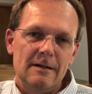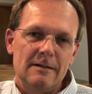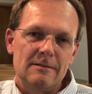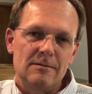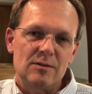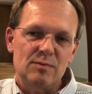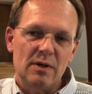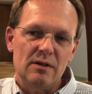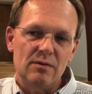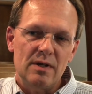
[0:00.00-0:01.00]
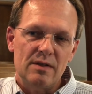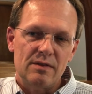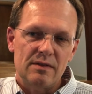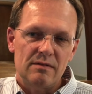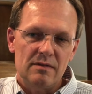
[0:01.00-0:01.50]
to spend
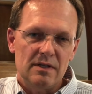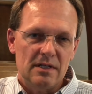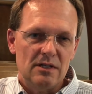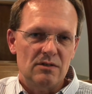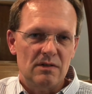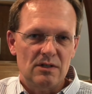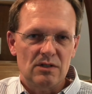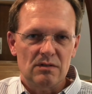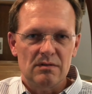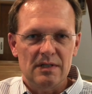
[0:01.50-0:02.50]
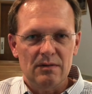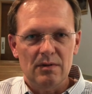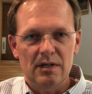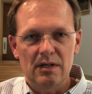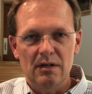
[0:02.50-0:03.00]
with each of the children that were
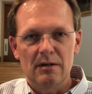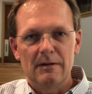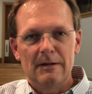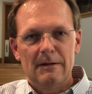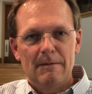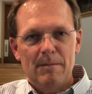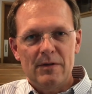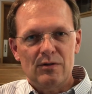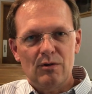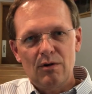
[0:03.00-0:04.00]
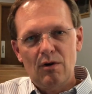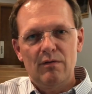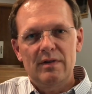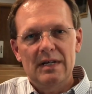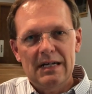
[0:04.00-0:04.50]
here. This whole
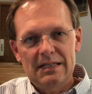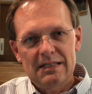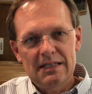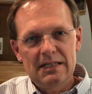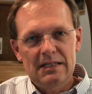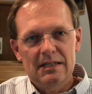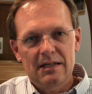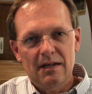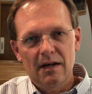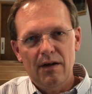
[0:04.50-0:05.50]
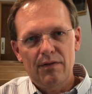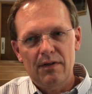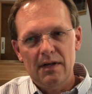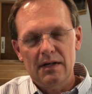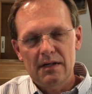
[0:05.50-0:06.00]
COVID-19
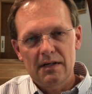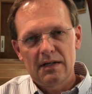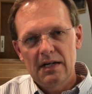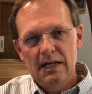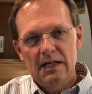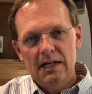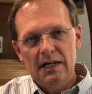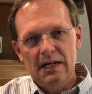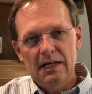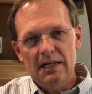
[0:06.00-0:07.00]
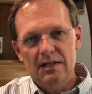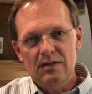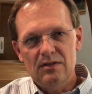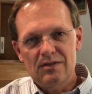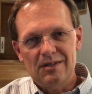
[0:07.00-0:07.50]
thing
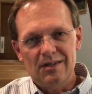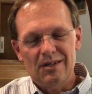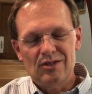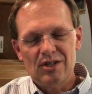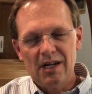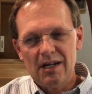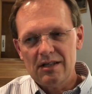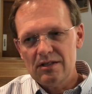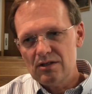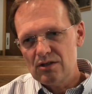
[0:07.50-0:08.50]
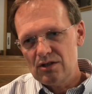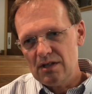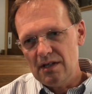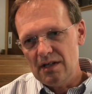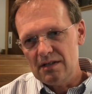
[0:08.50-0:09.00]
is a challenge.
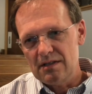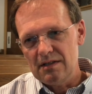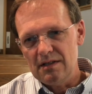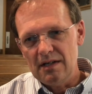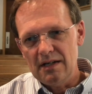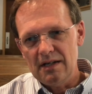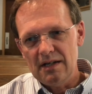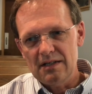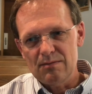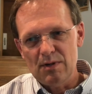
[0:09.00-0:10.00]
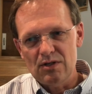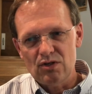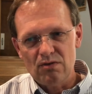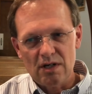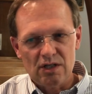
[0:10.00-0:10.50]
It has been
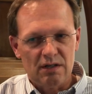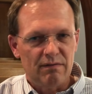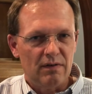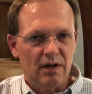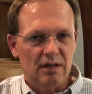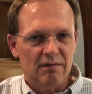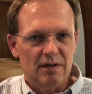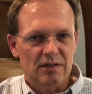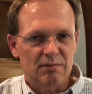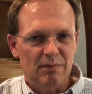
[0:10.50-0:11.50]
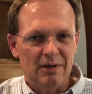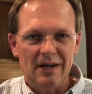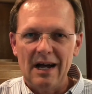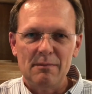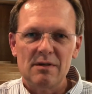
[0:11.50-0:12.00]
stretching for all of us, but
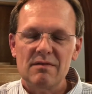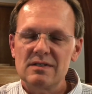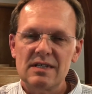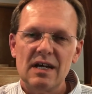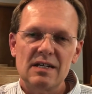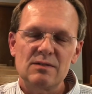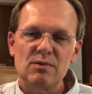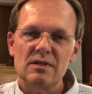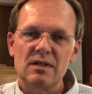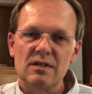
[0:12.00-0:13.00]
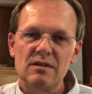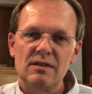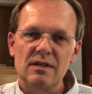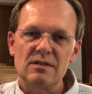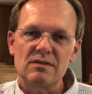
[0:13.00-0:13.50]
I'm convinced God is bringing good
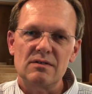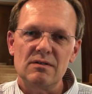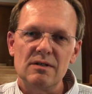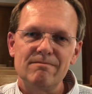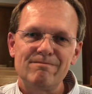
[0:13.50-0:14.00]
things through it.